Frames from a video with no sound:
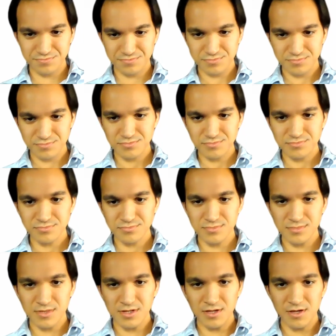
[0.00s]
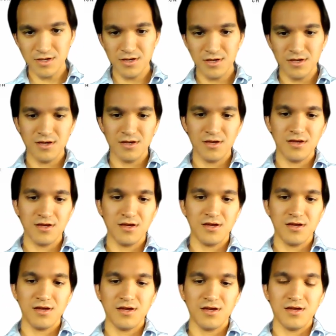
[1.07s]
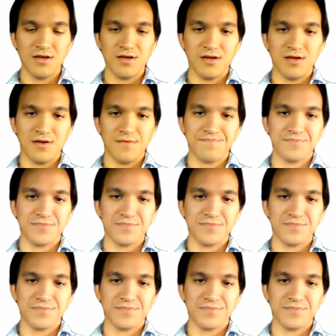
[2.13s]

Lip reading: No one is speaking in this clip.